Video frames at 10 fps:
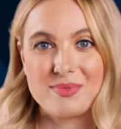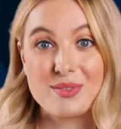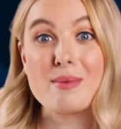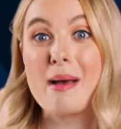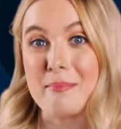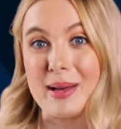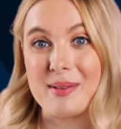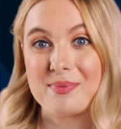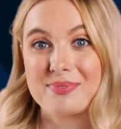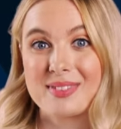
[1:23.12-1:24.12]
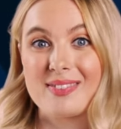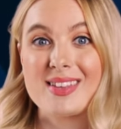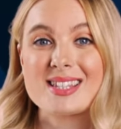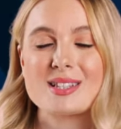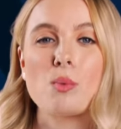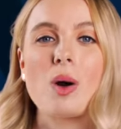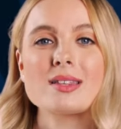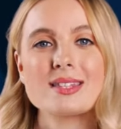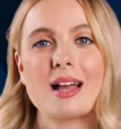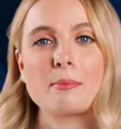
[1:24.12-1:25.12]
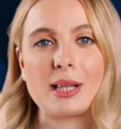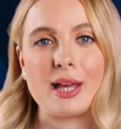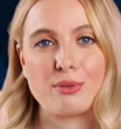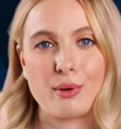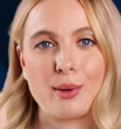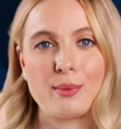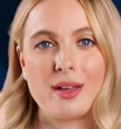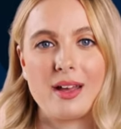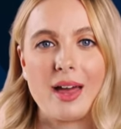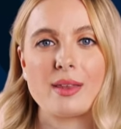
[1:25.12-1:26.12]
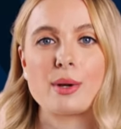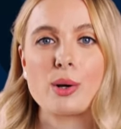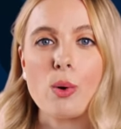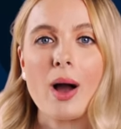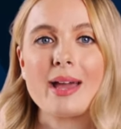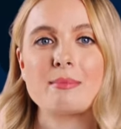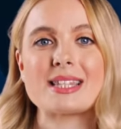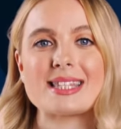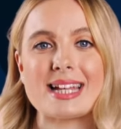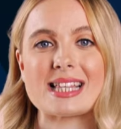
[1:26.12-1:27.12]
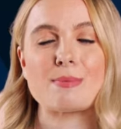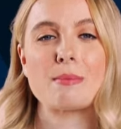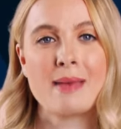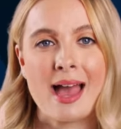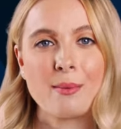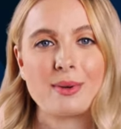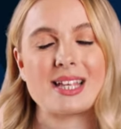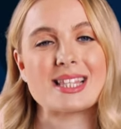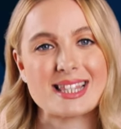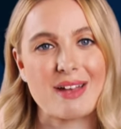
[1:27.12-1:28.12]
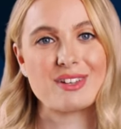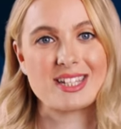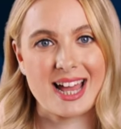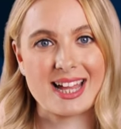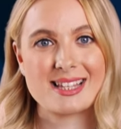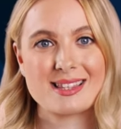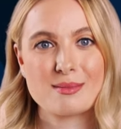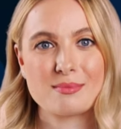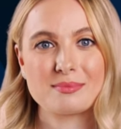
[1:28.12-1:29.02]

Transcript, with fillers: Remember, this is a one-time playthrough and the requirements need to be met within seven days.